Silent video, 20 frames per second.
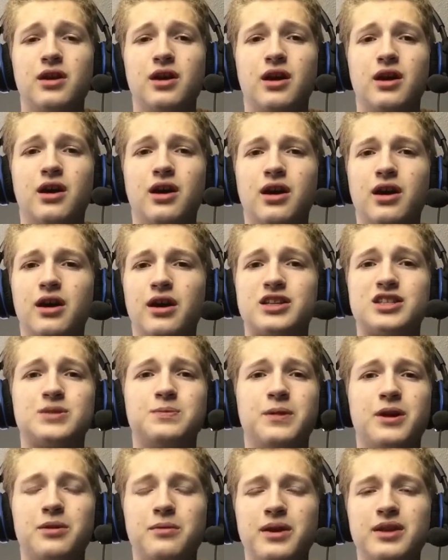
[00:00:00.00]

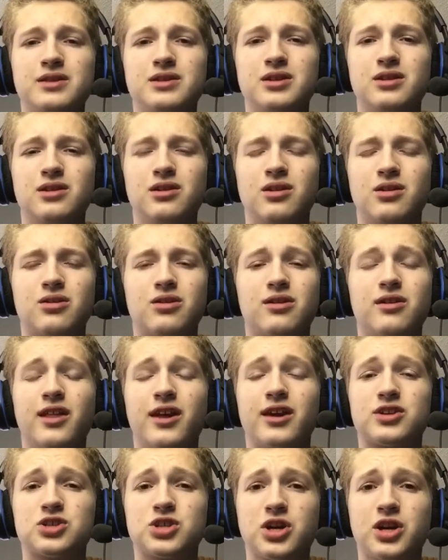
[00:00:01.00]
experimental or
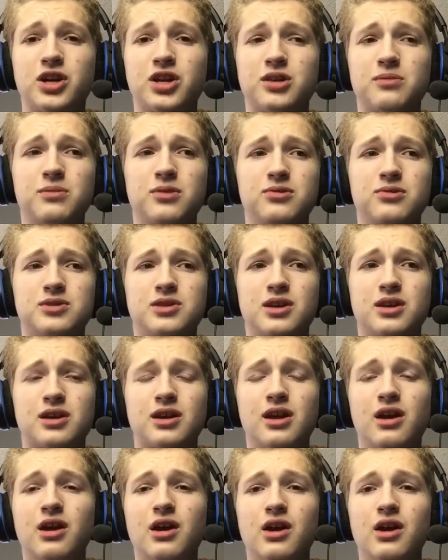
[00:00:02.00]
electronic music,